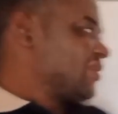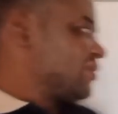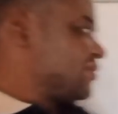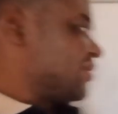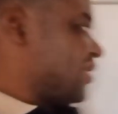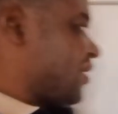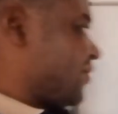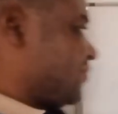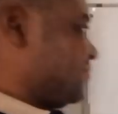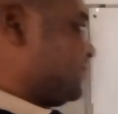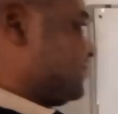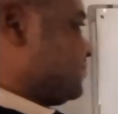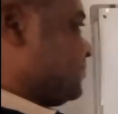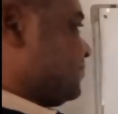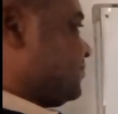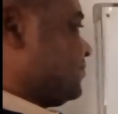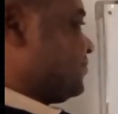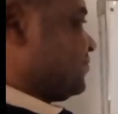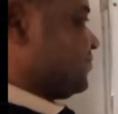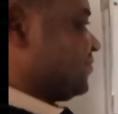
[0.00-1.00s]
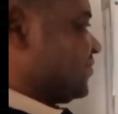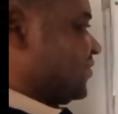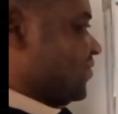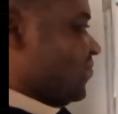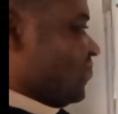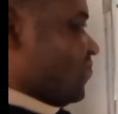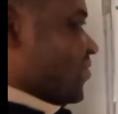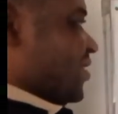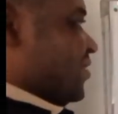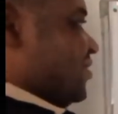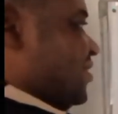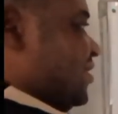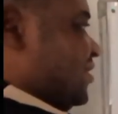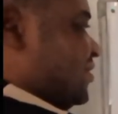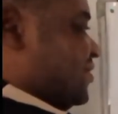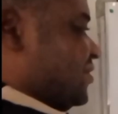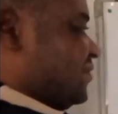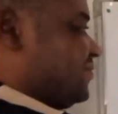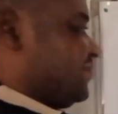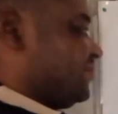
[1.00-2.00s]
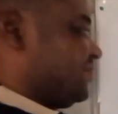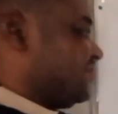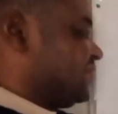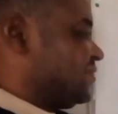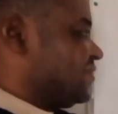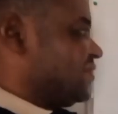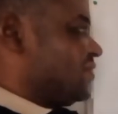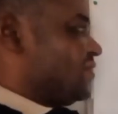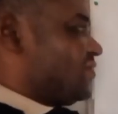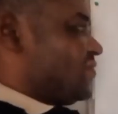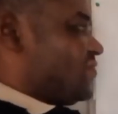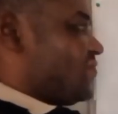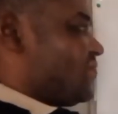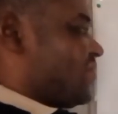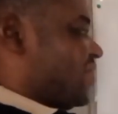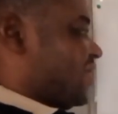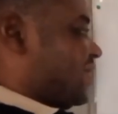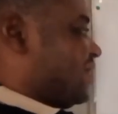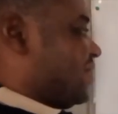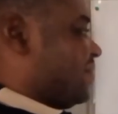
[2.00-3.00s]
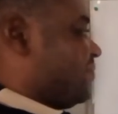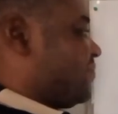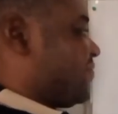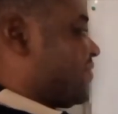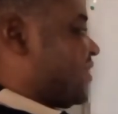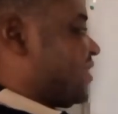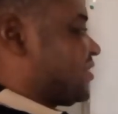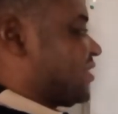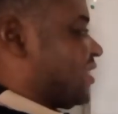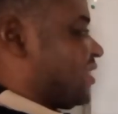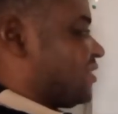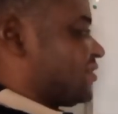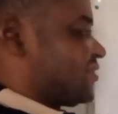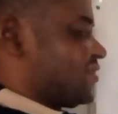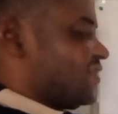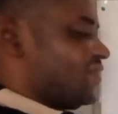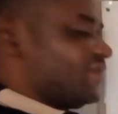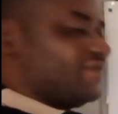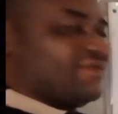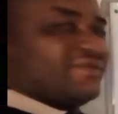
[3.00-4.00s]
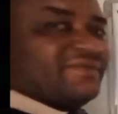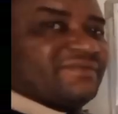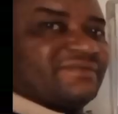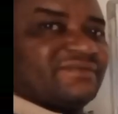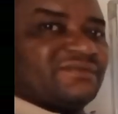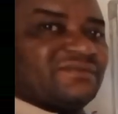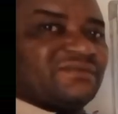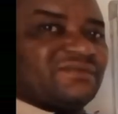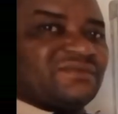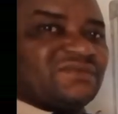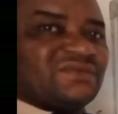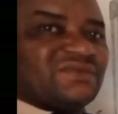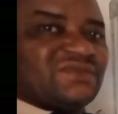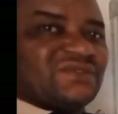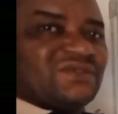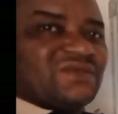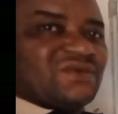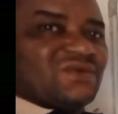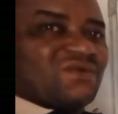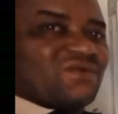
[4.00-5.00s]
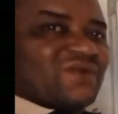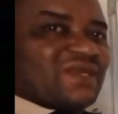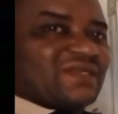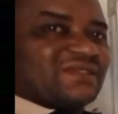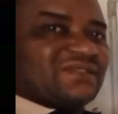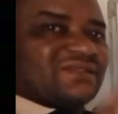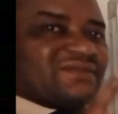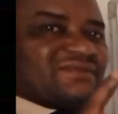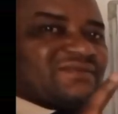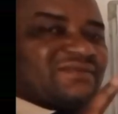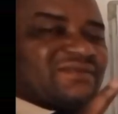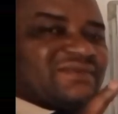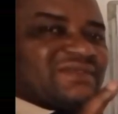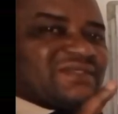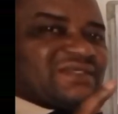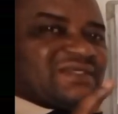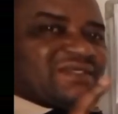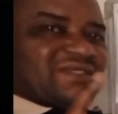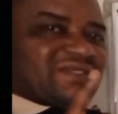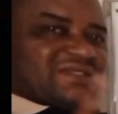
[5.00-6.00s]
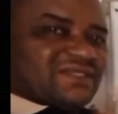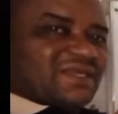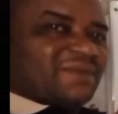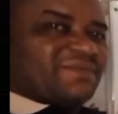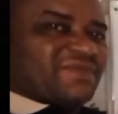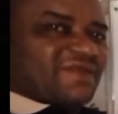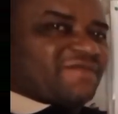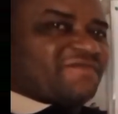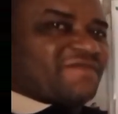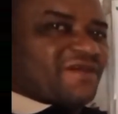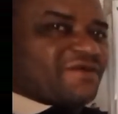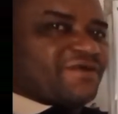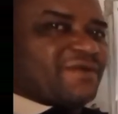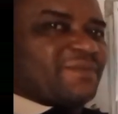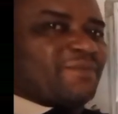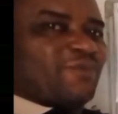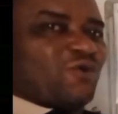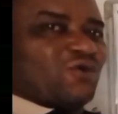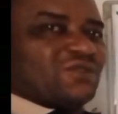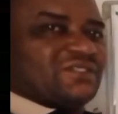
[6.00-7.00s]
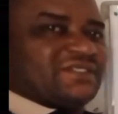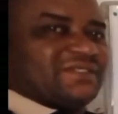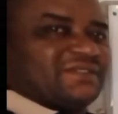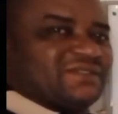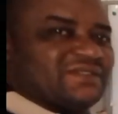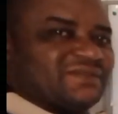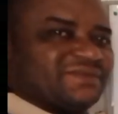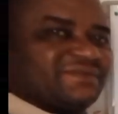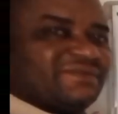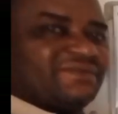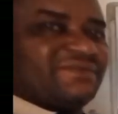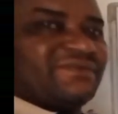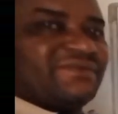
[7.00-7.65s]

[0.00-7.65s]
Now, with this, we can brace ourselves with something very important,